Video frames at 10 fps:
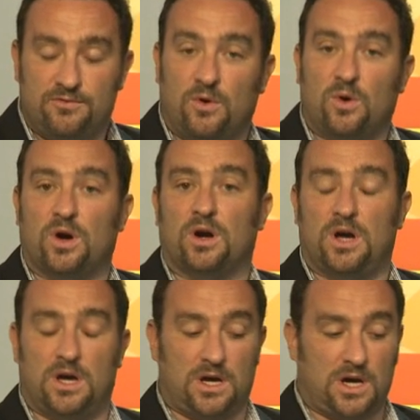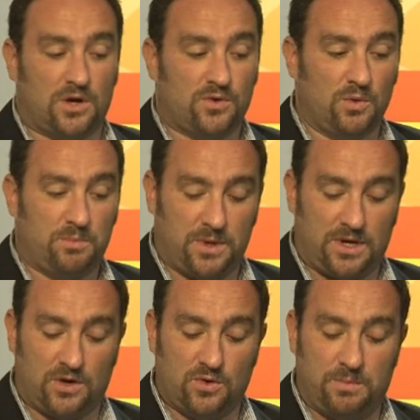for a
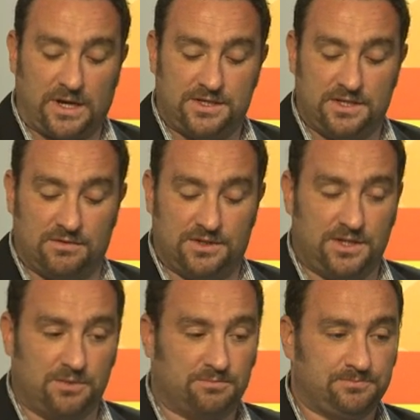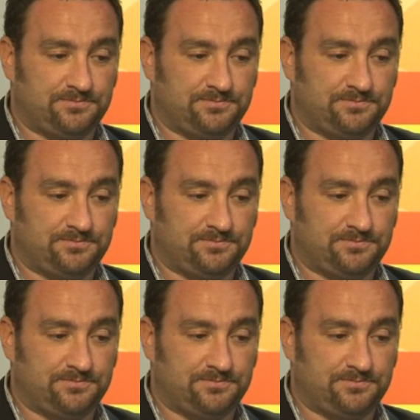group activity.